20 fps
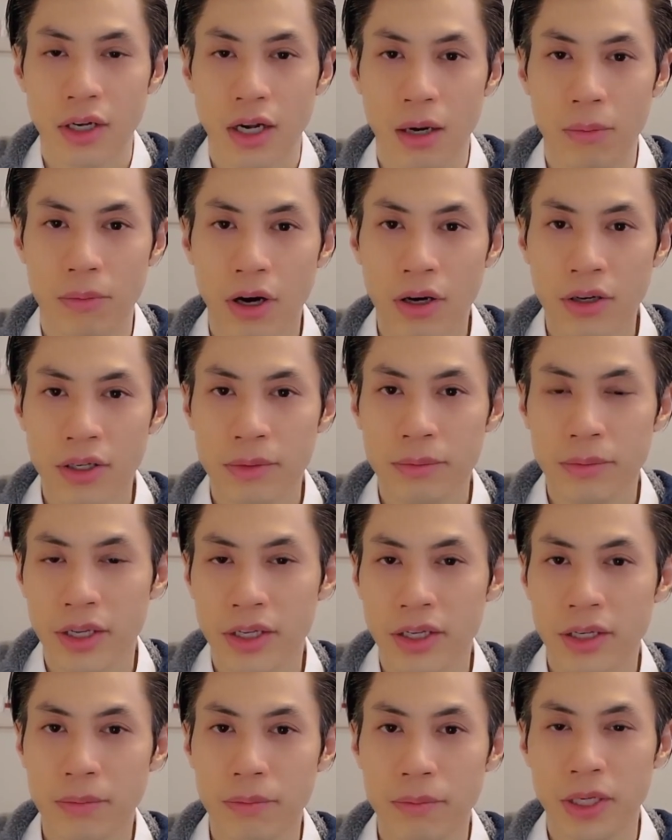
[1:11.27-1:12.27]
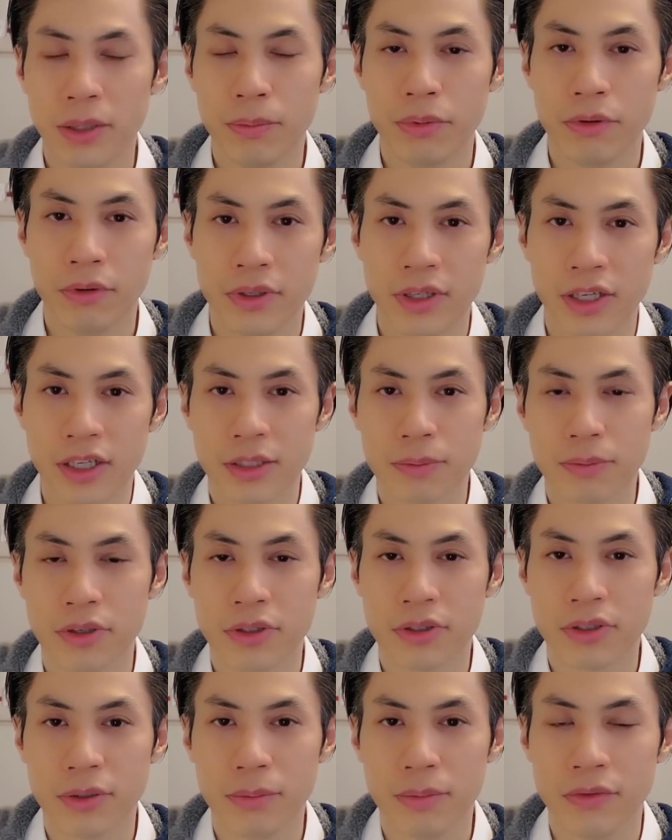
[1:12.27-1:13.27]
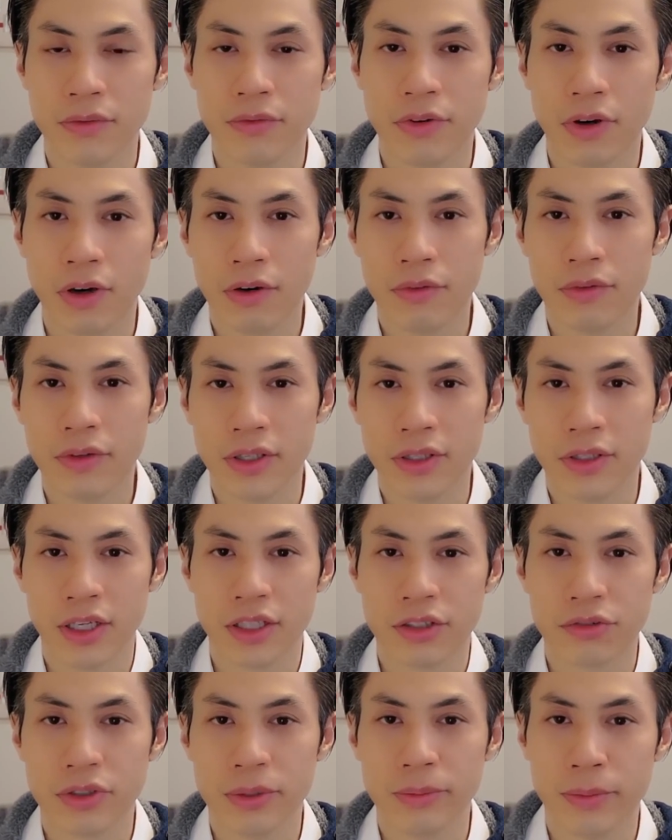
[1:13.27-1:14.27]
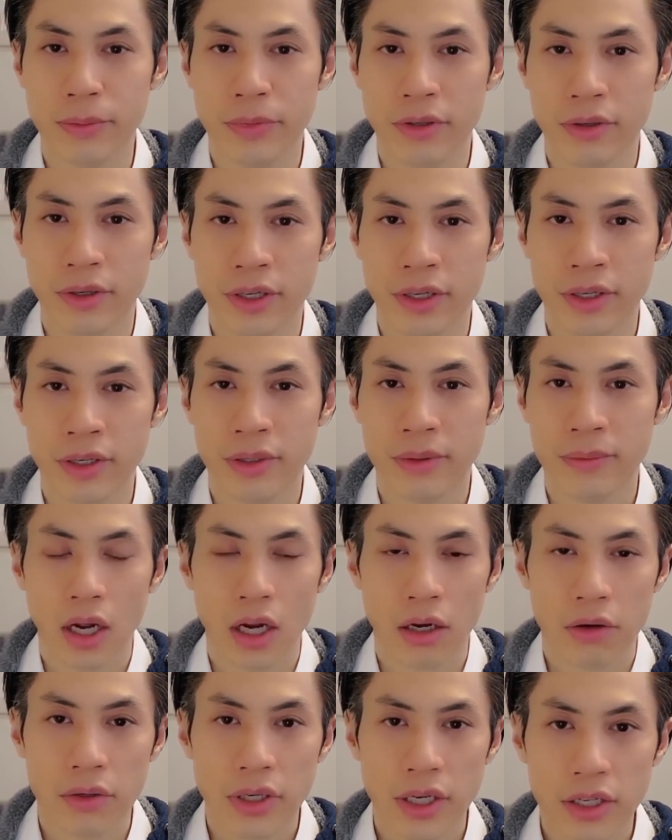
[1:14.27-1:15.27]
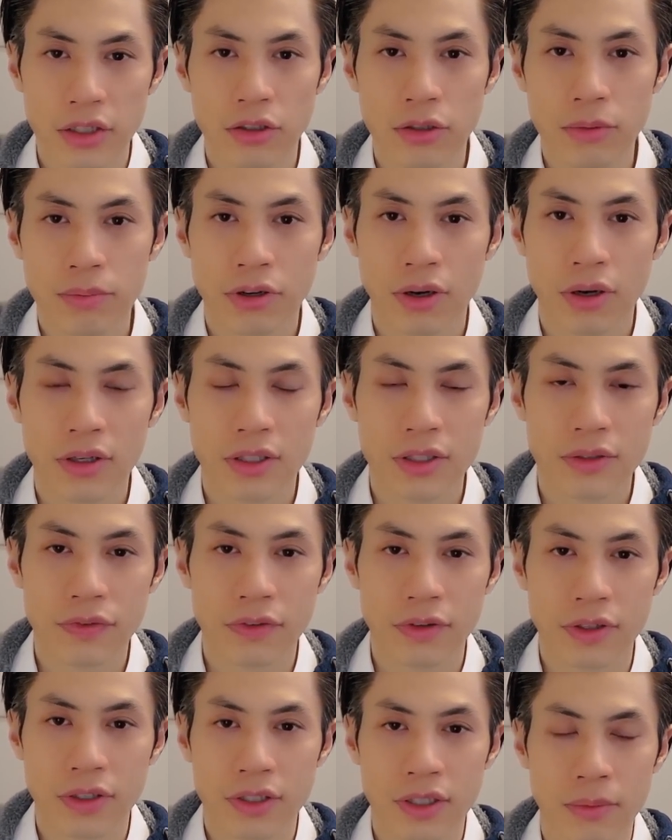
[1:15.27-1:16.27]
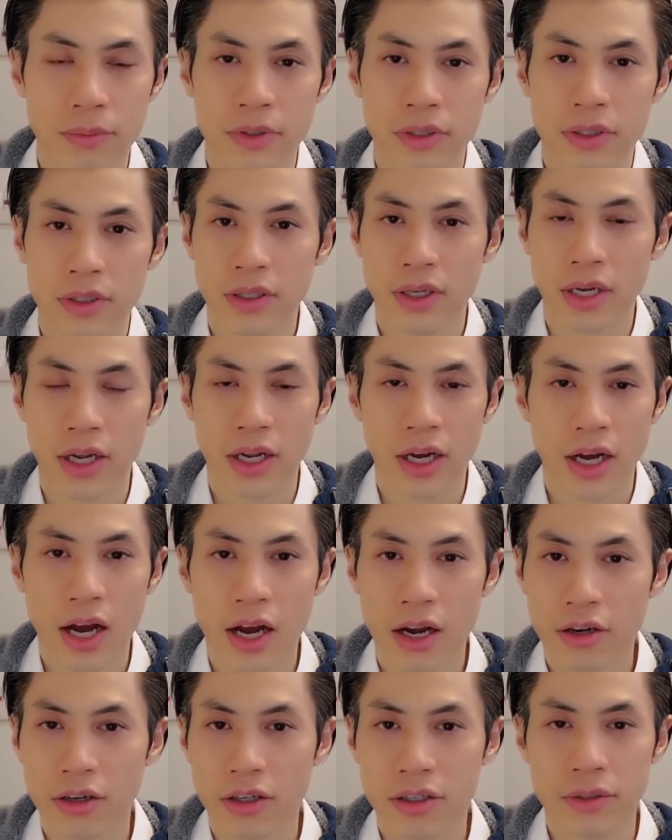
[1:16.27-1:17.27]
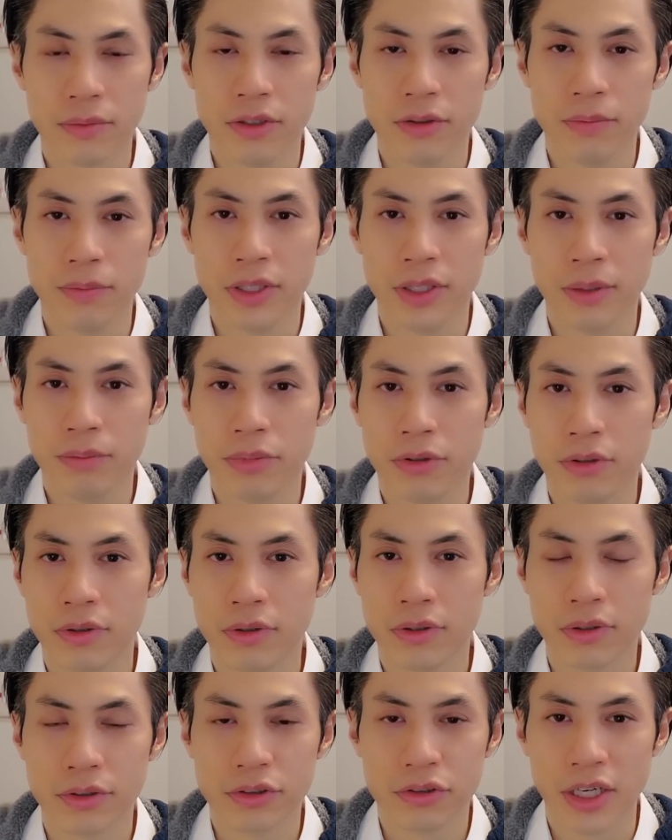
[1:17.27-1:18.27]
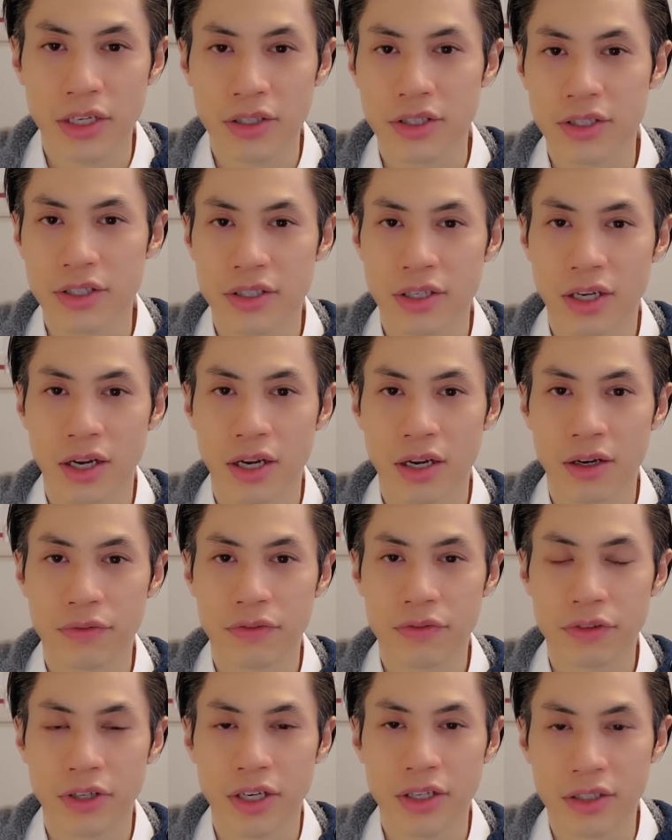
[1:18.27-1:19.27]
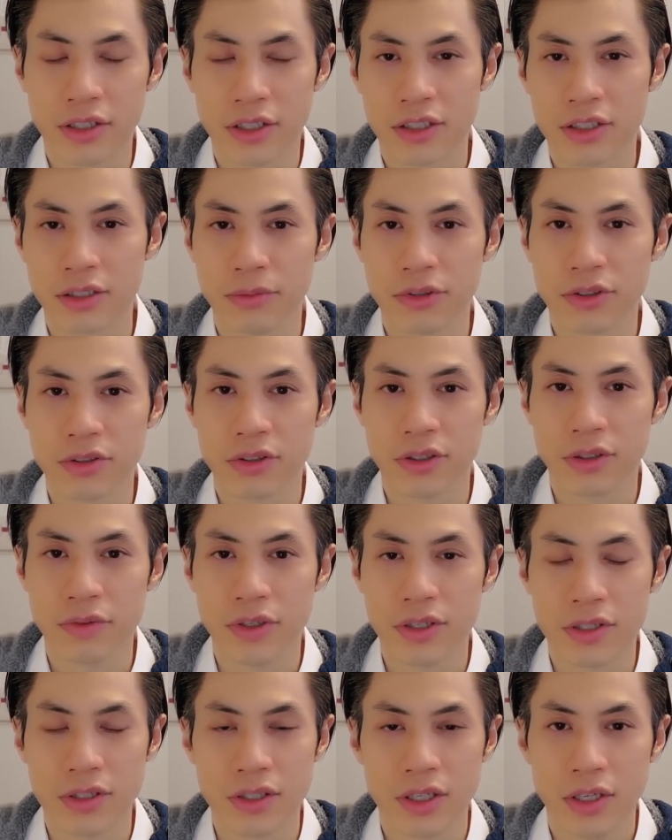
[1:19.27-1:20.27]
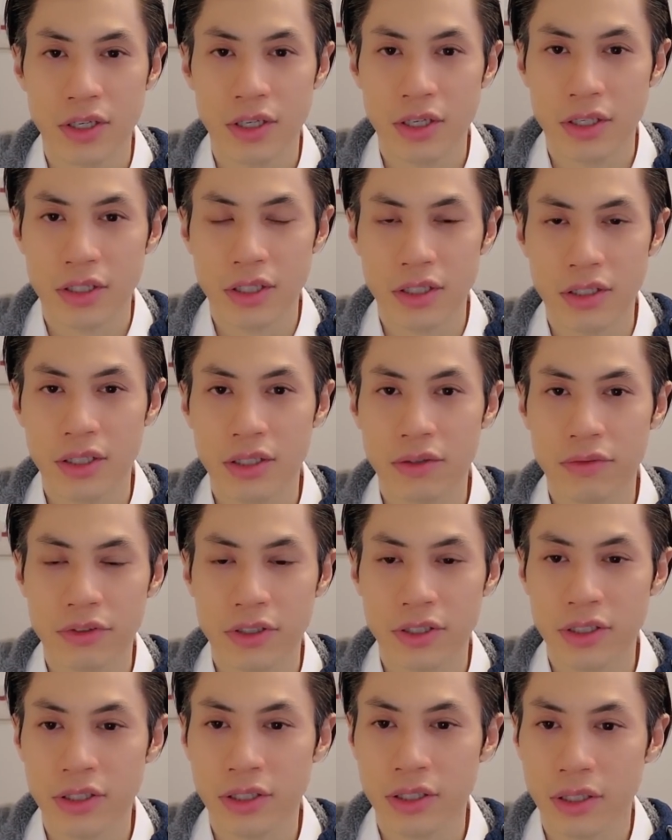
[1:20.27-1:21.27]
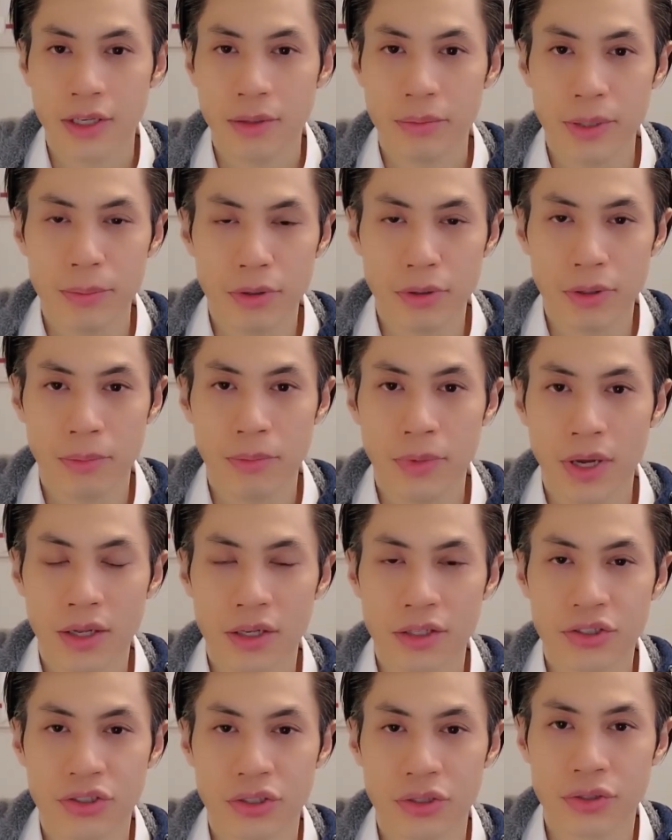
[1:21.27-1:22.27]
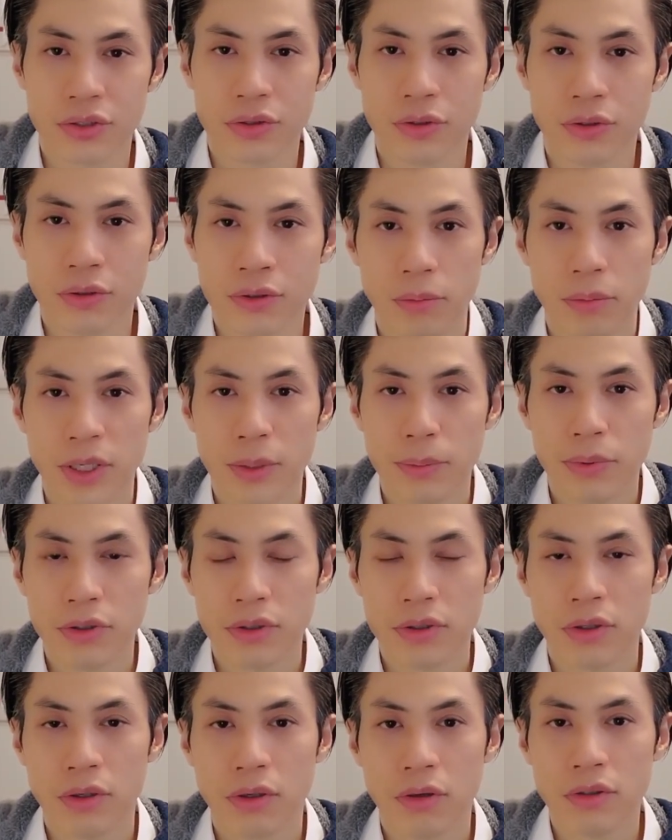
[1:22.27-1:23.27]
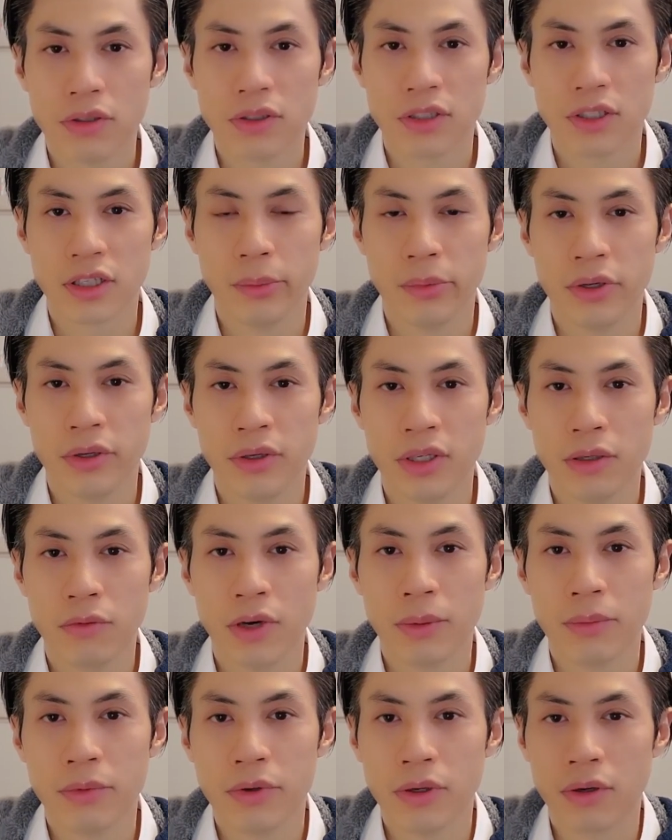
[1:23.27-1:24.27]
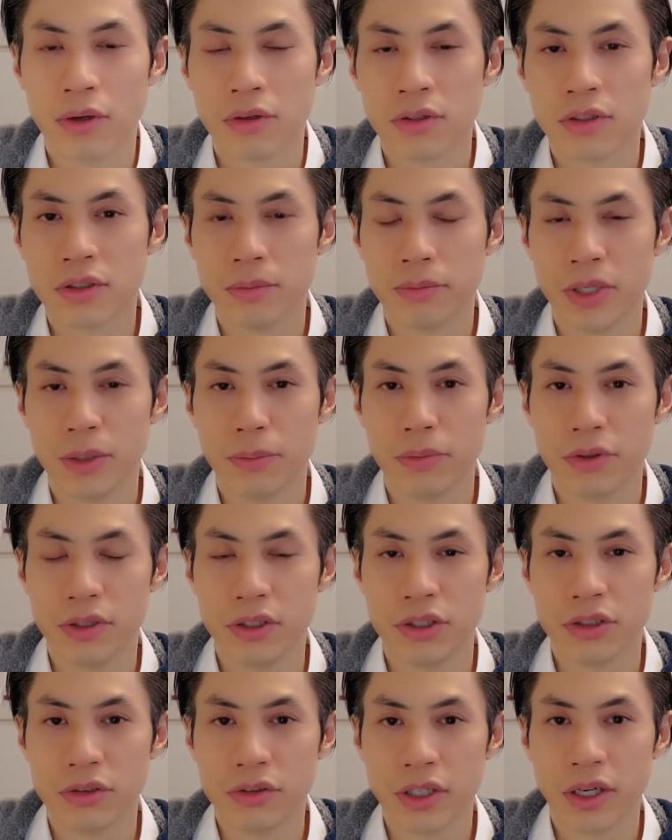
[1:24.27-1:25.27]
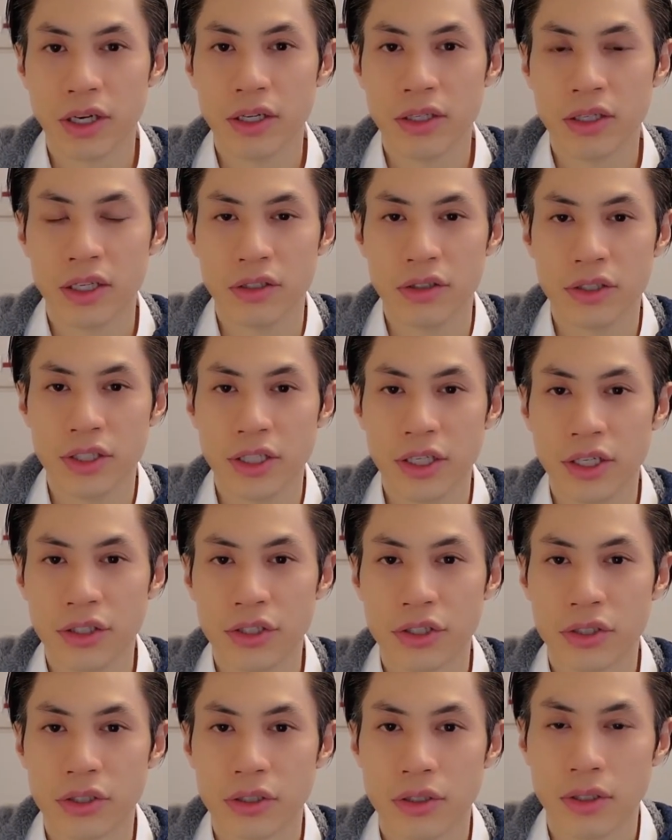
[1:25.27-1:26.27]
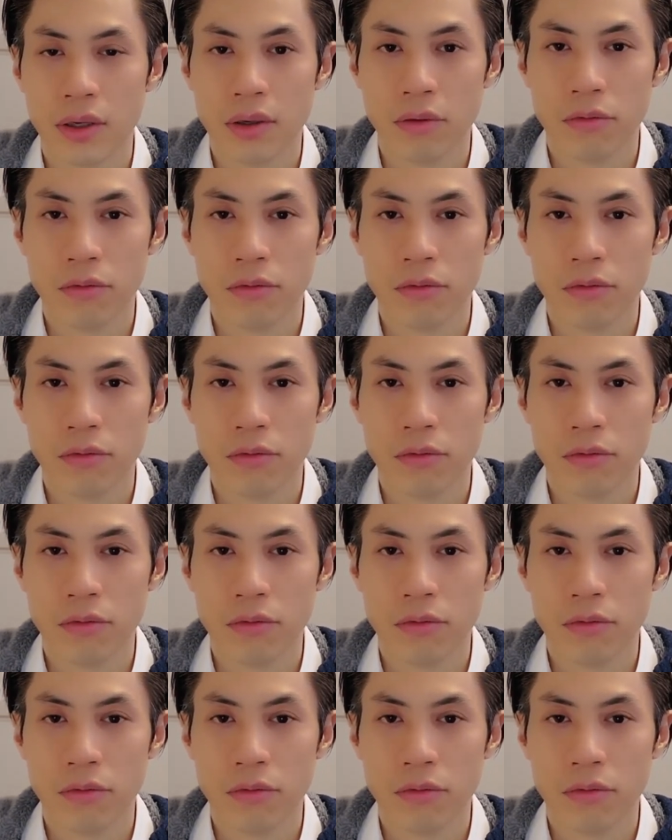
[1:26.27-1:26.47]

I brought in many people and experts to be involved in Livestream community. I created new products for the company. I hired new people, trained the staff, trained the customer service, delivery, people to manage the store, people to host the community webinars, people to train and to teach.